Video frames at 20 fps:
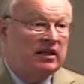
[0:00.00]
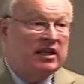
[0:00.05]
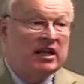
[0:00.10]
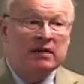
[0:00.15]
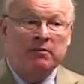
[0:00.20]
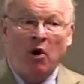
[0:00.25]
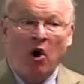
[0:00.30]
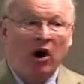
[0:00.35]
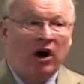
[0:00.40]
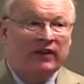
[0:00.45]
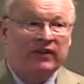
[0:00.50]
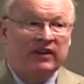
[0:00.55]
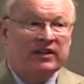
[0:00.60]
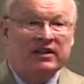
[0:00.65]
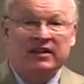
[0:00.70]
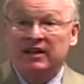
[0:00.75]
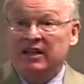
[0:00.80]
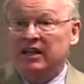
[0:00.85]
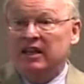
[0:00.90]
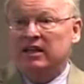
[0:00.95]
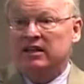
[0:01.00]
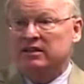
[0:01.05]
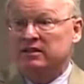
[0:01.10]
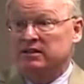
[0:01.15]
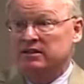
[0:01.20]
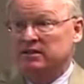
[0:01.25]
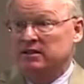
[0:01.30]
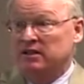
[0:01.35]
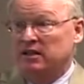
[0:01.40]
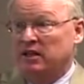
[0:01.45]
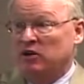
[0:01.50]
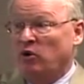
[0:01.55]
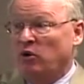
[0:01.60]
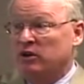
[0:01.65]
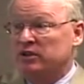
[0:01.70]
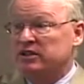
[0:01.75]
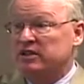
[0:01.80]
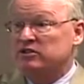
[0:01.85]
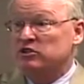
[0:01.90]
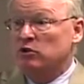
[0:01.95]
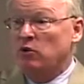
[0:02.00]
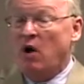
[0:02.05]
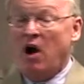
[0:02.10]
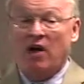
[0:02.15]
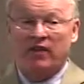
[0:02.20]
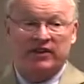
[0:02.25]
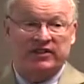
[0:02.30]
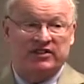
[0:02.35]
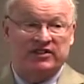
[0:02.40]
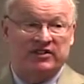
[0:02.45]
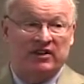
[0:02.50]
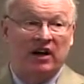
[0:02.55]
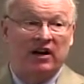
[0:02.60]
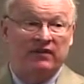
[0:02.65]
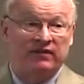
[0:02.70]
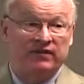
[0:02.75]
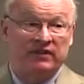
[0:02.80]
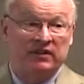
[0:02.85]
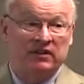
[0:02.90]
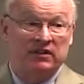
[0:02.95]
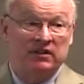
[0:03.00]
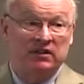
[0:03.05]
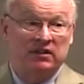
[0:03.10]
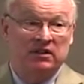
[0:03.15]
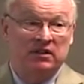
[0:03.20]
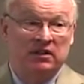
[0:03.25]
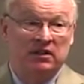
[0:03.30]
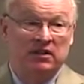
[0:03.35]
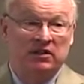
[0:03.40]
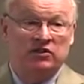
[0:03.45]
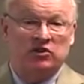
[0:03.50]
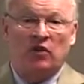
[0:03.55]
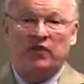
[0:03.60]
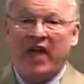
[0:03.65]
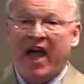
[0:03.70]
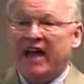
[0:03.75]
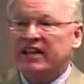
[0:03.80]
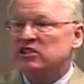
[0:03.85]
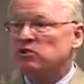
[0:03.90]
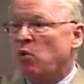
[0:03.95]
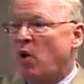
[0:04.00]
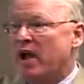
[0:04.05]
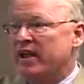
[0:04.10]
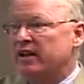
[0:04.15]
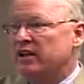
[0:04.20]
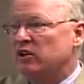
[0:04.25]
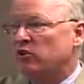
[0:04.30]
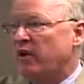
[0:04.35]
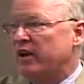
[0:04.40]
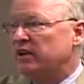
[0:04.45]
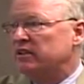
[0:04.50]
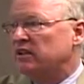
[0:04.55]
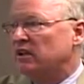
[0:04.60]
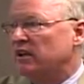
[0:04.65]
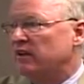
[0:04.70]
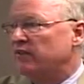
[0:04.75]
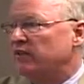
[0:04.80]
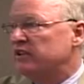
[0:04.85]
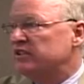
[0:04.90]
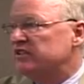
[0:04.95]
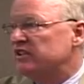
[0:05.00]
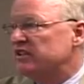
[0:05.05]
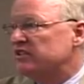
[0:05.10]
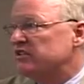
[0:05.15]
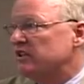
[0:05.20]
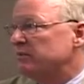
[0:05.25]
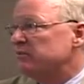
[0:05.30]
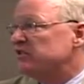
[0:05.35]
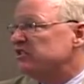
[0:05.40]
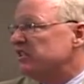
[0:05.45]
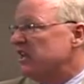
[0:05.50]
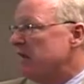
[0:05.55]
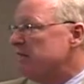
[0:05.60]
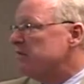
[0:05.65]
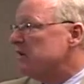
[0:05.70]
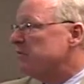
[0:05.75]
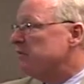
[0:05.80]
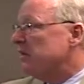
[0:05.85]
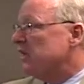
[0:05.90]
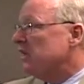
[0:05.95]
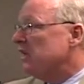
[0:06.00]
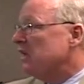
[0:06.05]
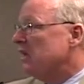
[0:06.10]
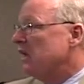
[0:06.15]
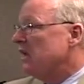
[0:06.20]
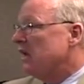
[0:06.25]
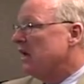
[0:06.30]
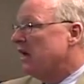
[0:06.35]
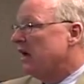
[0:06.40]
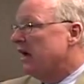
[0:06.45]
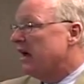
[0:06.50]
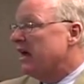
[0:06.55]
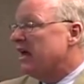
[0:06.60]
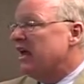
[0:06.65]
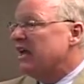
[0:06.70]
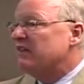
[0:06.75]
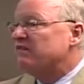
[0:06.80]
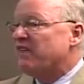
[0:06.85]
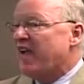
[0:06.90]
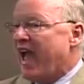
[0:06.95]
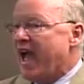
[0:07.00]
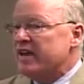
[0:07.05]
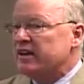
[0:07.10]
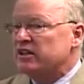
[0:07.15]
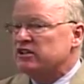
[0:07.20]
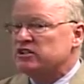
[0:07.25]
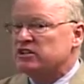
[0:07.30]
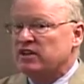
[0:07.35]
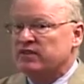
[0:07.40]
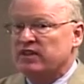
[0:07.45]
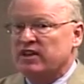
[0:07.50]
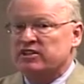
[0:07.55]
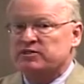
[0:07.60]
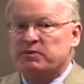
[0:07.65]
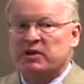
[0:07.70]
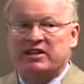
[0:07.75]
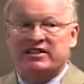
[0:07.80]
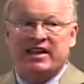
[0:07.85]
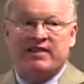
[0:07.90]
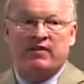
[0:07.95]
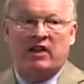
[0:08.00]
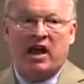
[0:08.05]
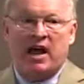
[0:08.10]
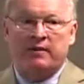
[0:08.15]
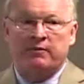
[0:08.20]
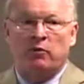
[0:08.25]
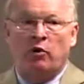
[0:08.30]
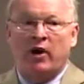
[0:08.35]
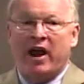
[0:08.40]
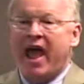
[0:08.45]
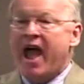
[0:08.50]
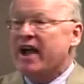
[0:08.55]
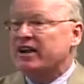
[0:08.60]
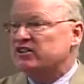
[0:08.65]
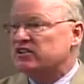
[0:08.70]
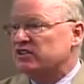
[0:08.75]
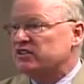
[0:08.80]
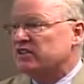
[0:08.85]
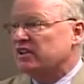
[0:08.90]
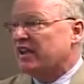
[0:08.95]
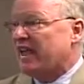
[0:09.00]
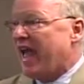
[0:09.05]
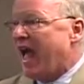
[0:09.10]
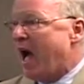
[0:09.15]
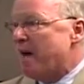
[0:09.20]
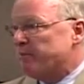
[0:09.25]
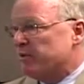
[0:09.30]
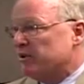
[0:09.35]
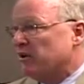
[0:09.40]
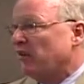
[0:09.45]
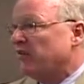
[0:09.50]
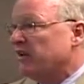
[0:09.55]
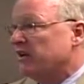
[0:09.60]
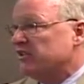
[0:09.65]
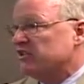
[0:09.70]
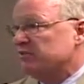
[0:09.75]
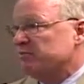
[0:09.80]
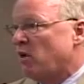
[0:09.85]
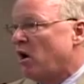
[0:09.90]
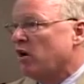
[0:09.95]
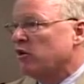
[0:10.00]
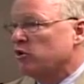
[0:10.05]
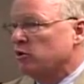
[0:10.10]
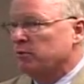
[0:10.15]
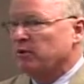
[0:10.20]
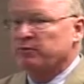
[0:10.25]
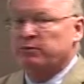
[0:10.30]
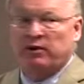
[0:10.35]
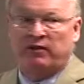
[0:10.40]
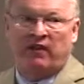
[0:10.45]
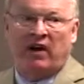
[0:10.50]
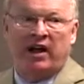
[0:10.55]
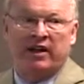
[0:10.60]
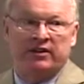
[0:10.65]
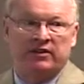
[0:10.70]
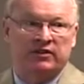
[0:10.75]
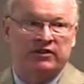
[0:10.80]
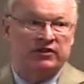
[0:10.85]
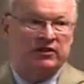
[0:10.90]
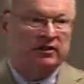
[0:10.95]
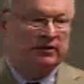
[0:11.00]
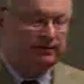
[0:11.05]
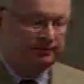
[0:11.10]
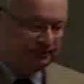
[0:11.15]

EMR that you need in order to do all this stuff? So that's why integrated delivery systems seem to be advantaged in this, because they have a lot more access to capital than a small group of providers.